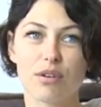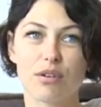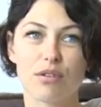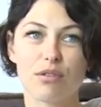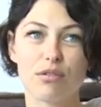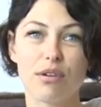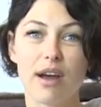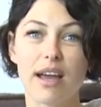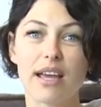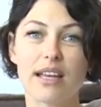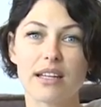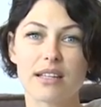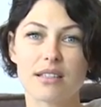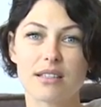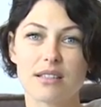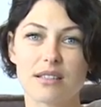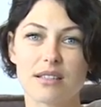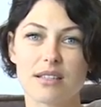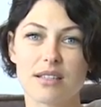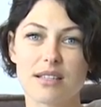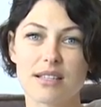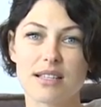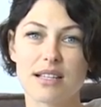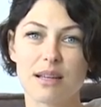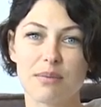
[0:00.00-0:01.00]
great
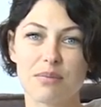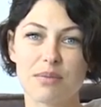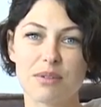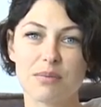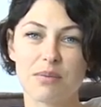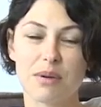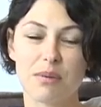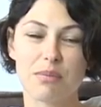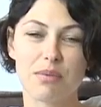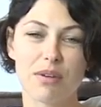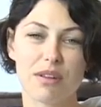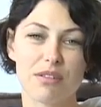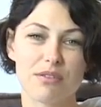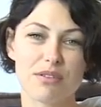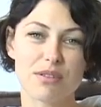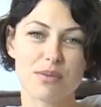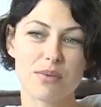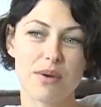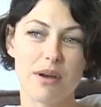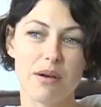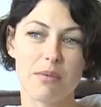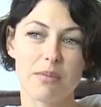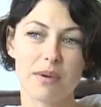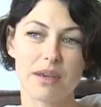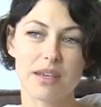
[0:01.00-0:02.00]
to Celebrity Big Brother as
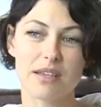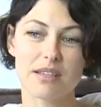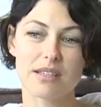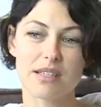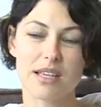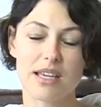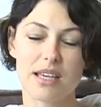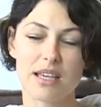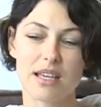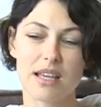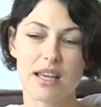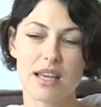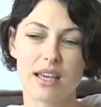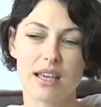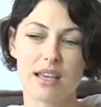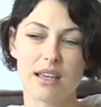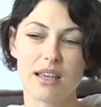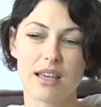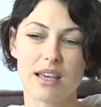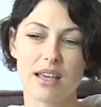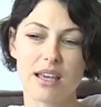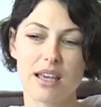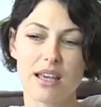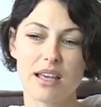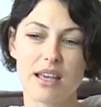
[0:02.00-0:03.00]
well, because
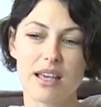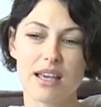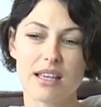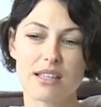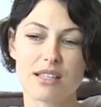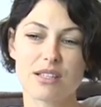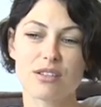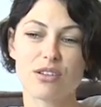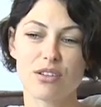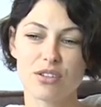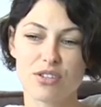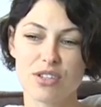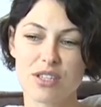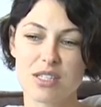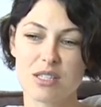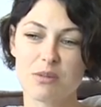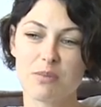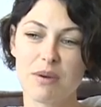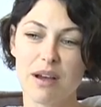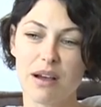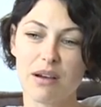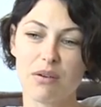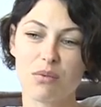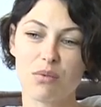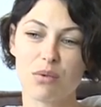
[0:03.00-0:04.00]
it's not just
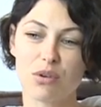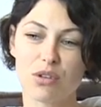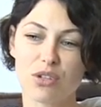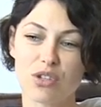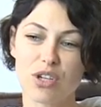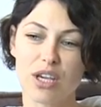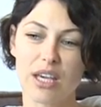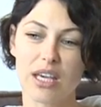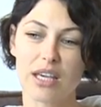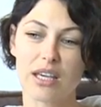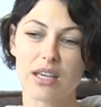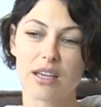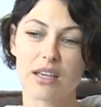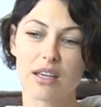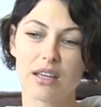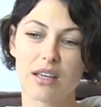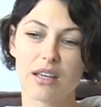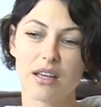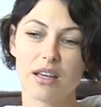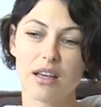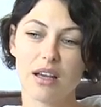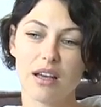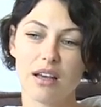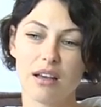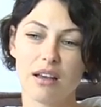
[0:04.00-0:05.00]
about watching
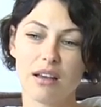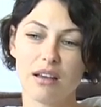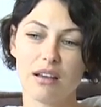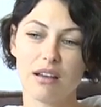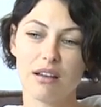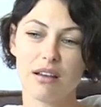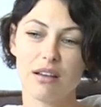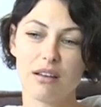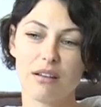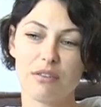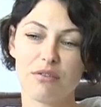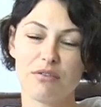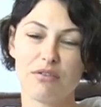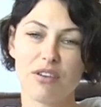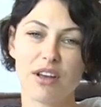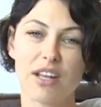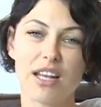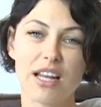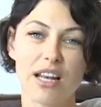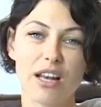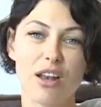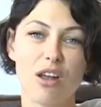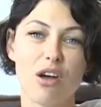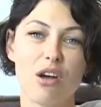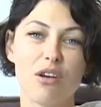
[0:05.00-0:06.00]
fun
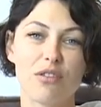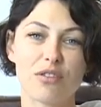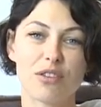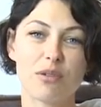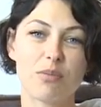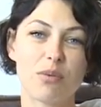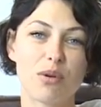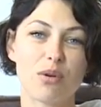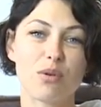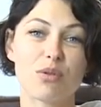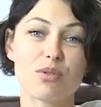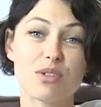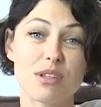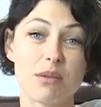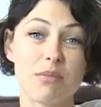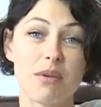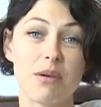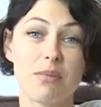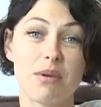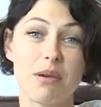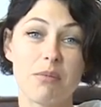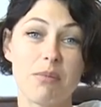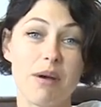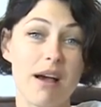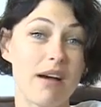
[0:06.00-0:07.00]
and laughter, but also
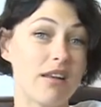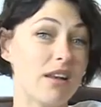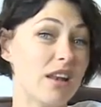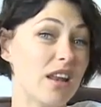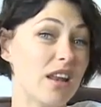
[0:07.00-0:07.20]
maybe about